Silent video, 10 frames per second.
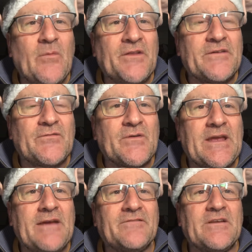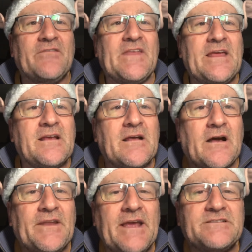wonderful gift of the
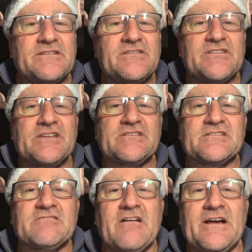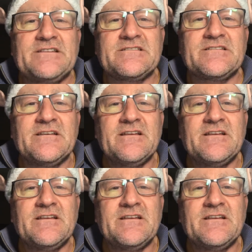incarnated Jesus Christ,